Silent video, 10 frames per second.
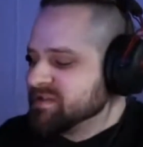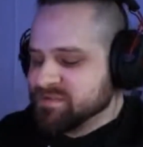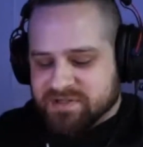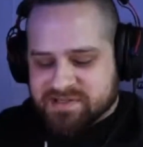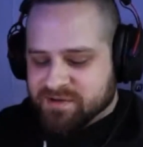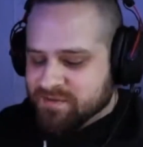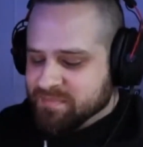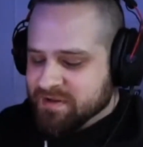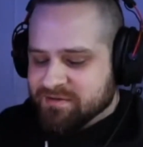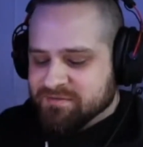what it's all
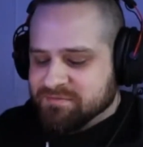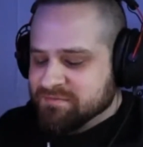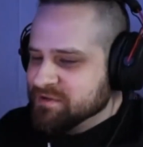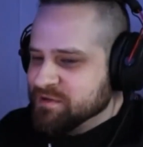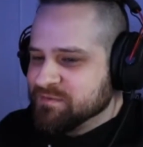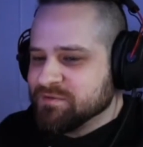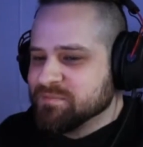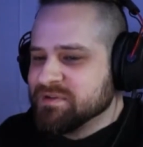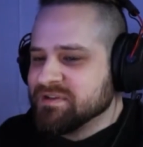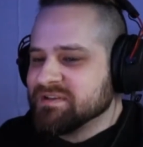about. For
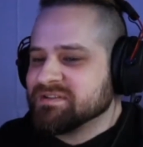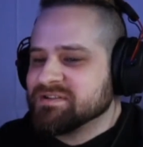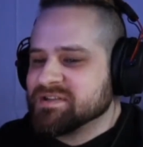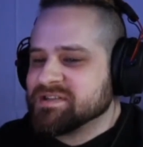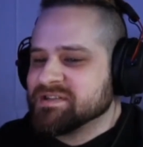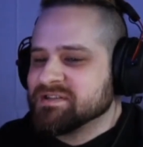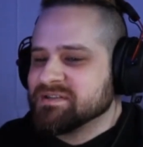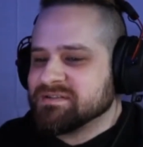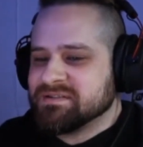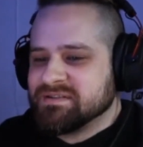me, just
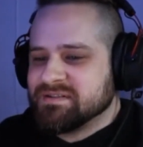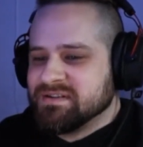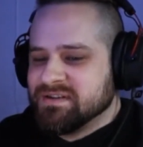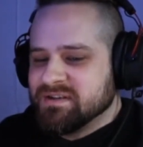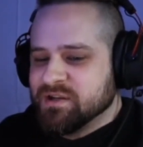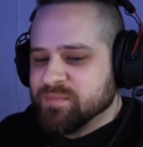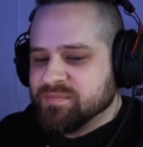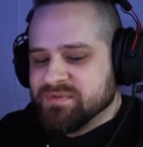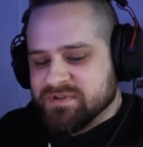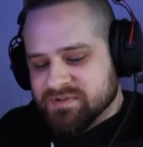to you know
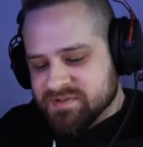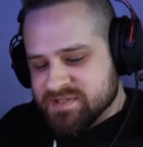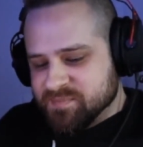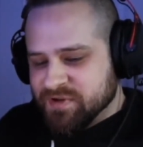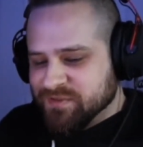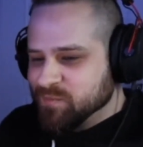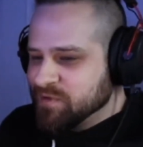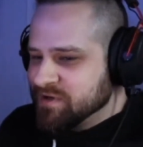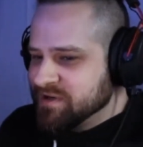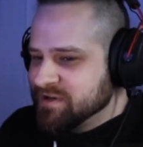spread the
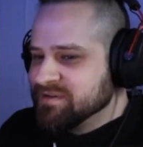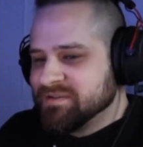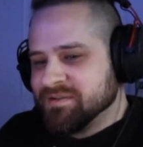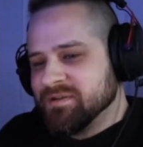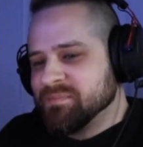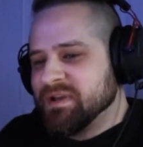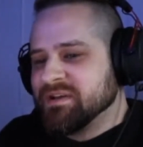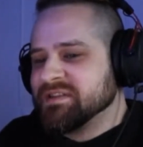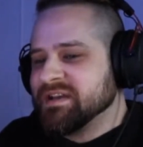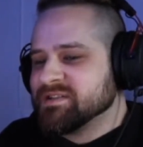word
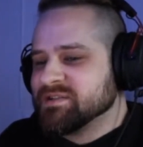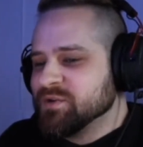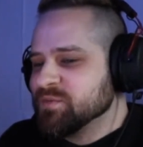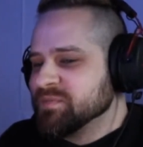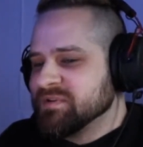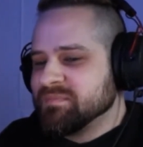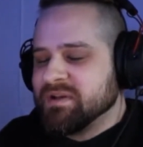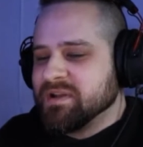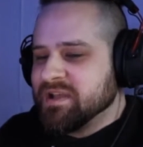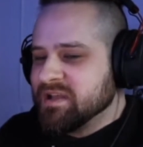about that's dope and
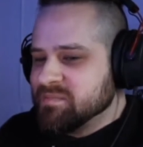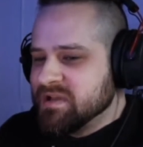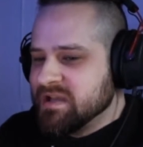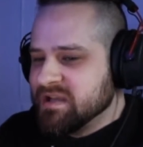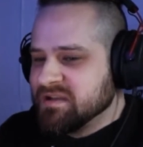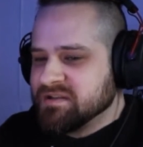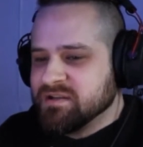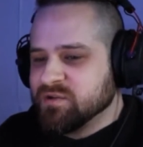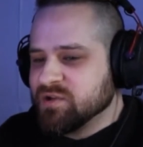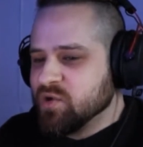about anime.
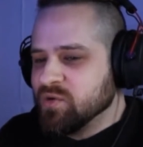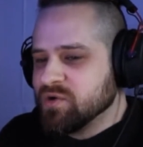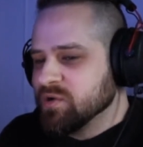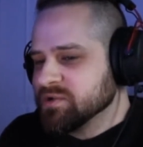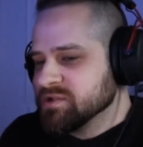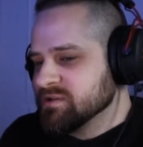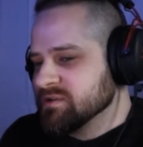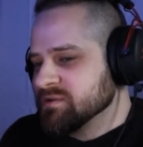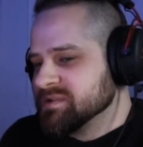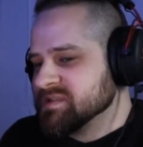The whole culture, the
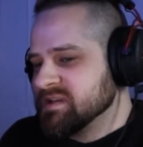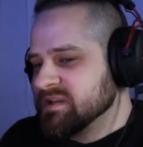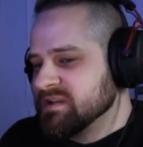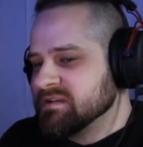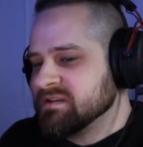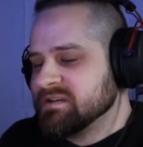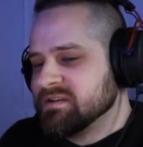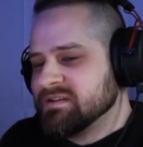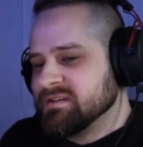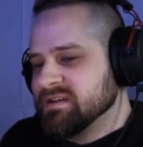whole scene,
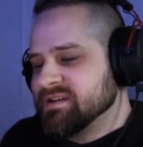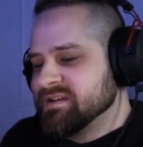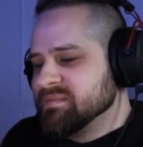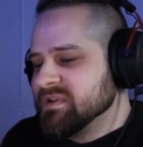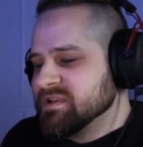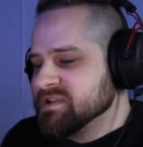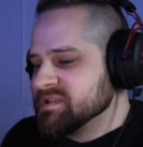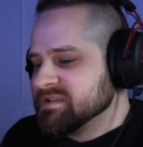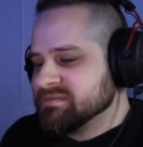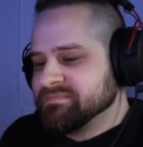and
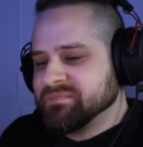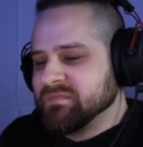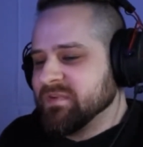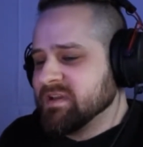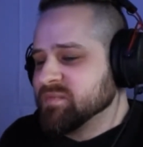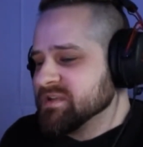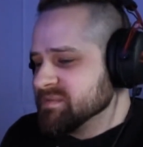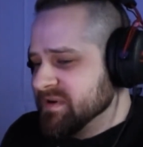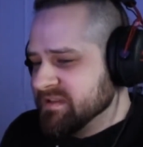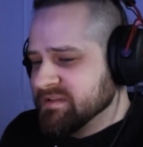just if I can put a
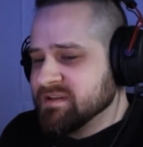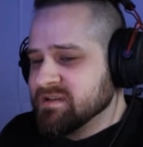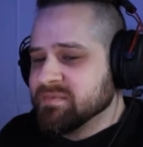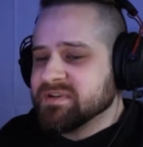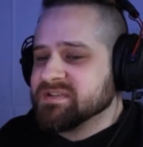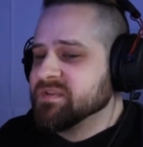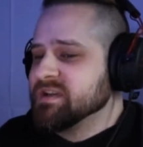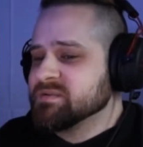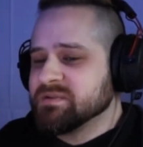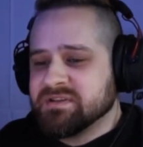smile on anybody's
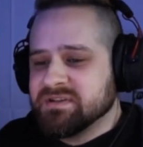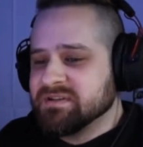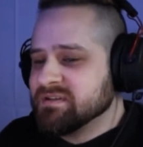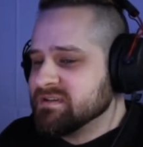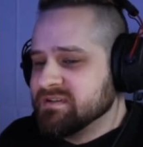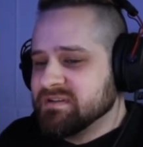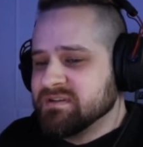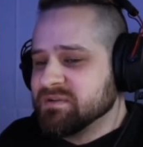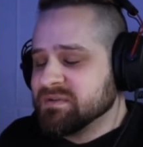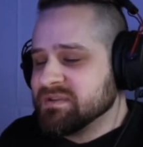face with it,
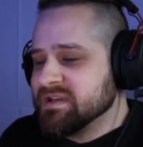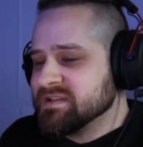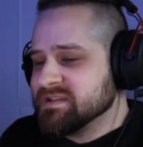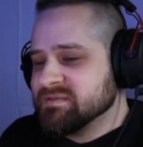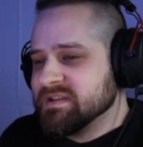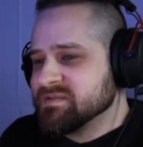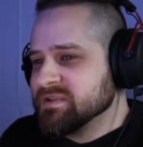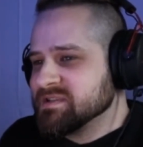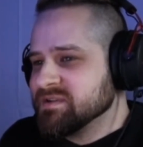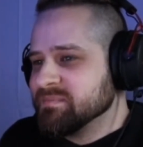that's what
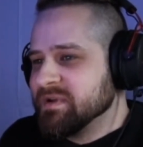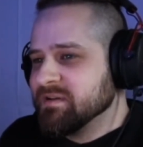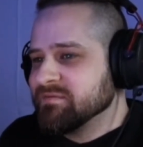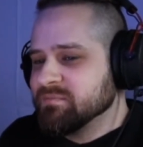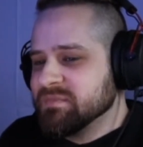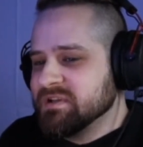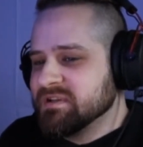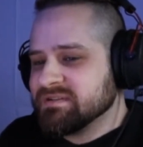it's all all about for me.